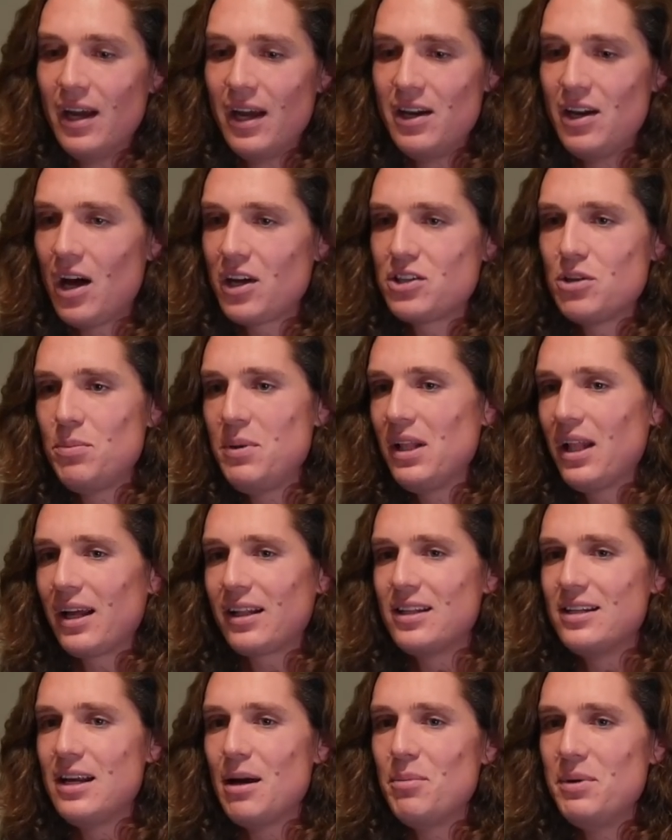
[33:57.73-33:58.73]
And not to be
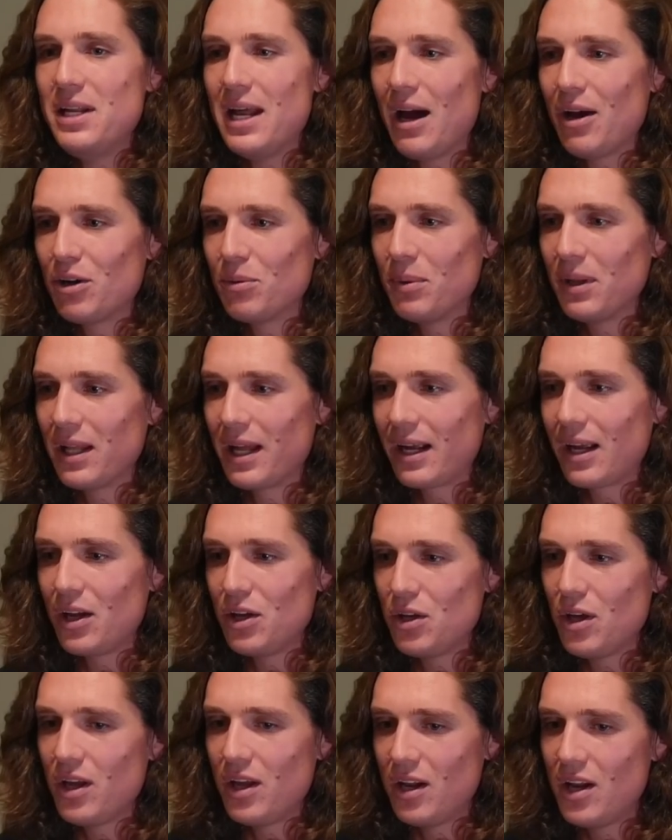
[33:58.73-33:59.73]
like the Debbie Downer, but like
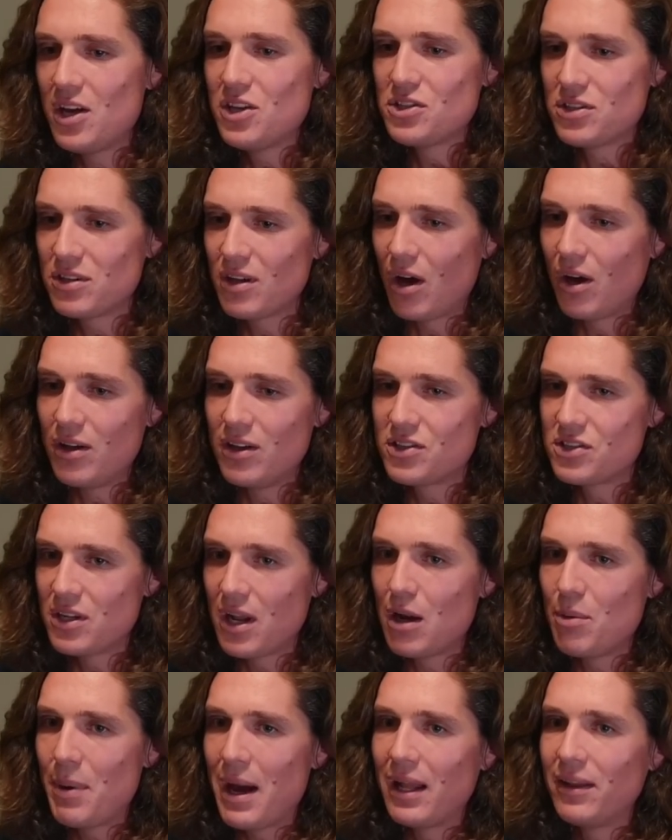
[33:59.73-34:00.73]
it is, it's
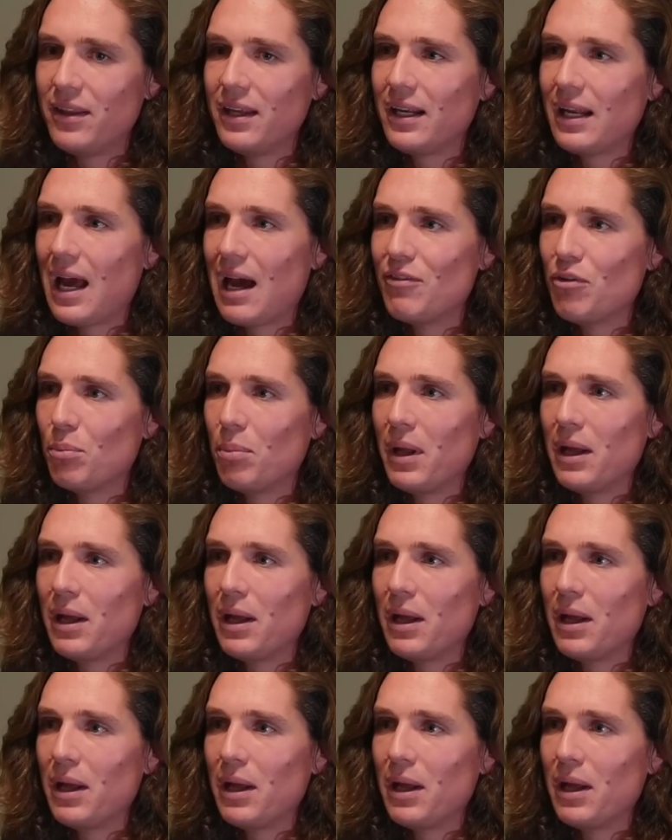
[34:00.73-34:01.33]
not a bad thing to have a